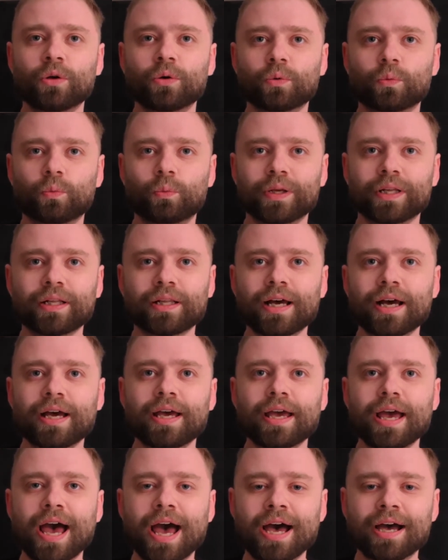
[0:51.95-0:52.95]
will
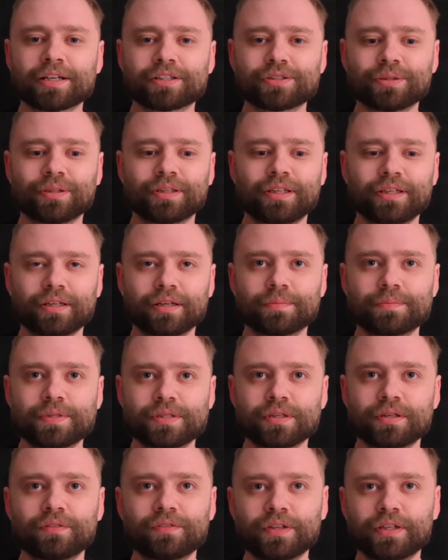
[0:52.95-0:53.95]
I actually
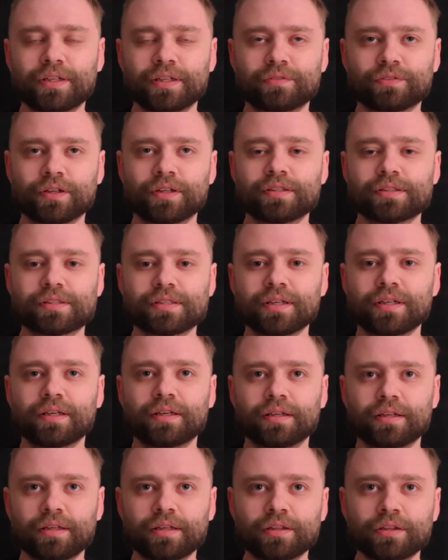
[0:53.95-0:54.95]
observe a difference
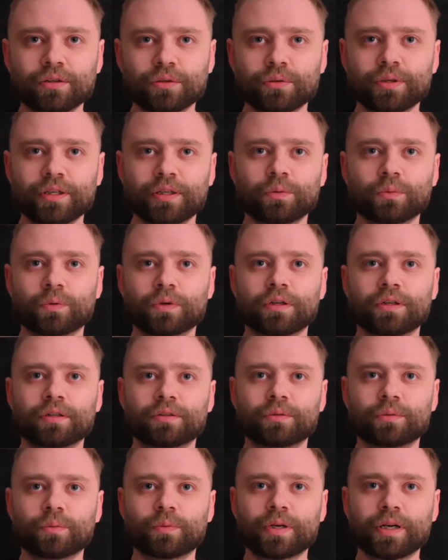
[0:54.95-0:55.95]
in the real
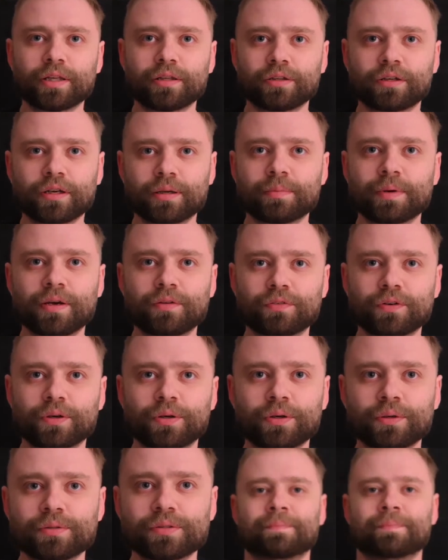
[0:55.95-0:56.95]
world when I look at my
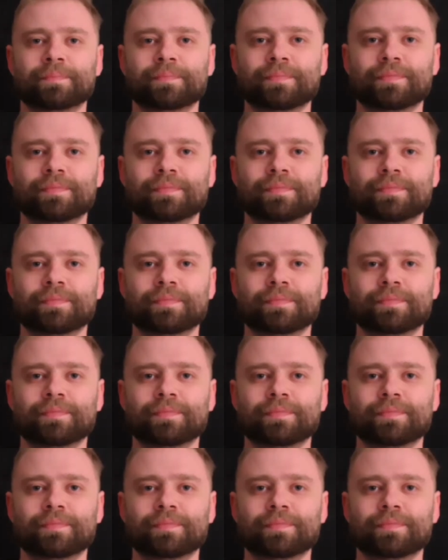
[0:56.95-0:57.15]
photos?